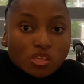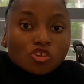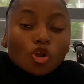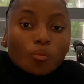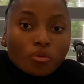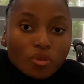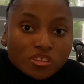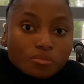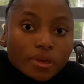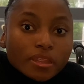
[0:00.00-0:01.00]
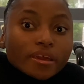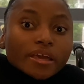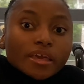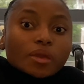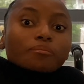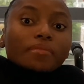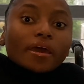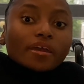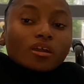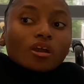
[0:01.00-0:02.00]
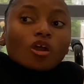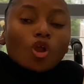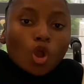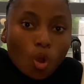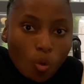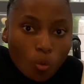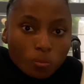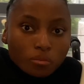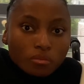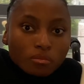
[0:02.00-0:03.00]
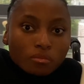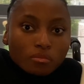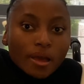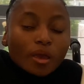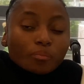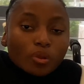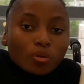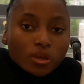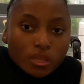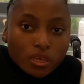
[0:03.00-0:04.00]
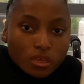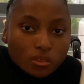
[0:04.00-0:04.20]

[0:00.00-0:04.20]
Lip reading: They operated my leg. I came back home. I broke a leg.